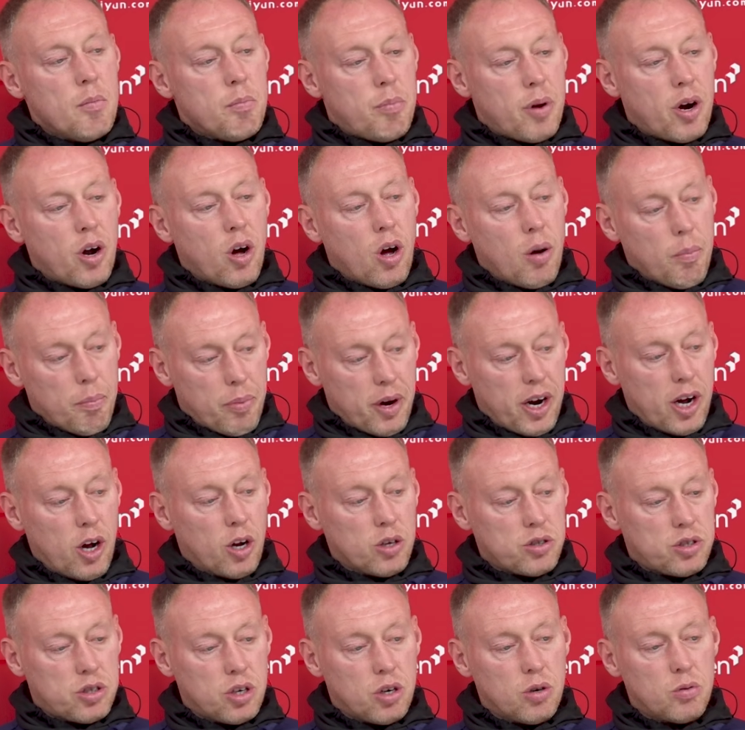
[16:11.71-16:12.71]
But but I
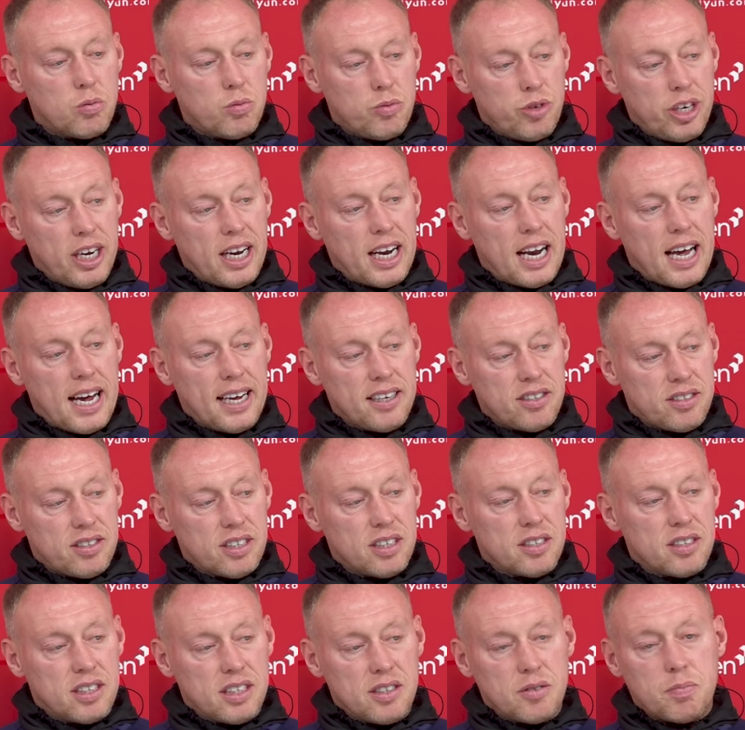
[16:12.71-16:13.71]
also realise
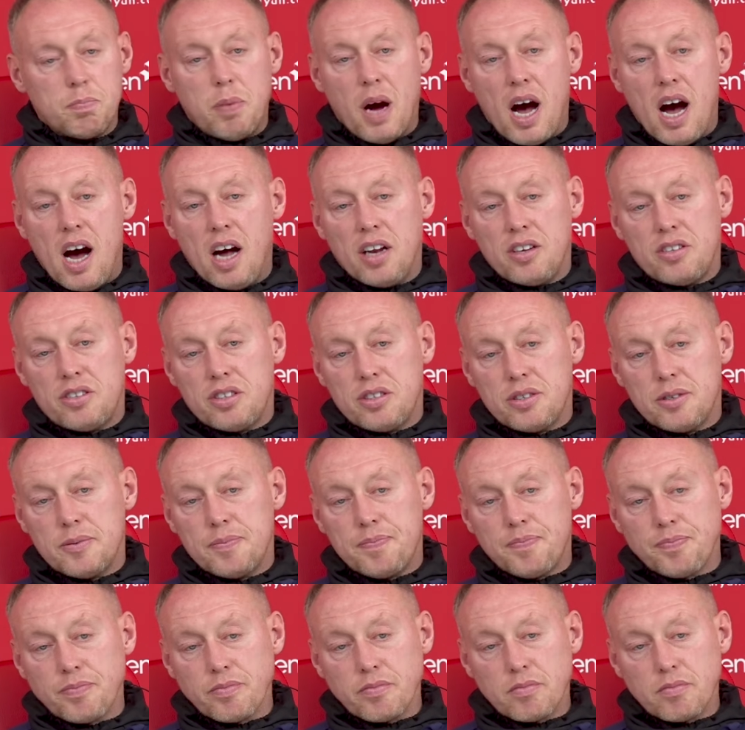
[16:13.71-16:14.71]
that there's parts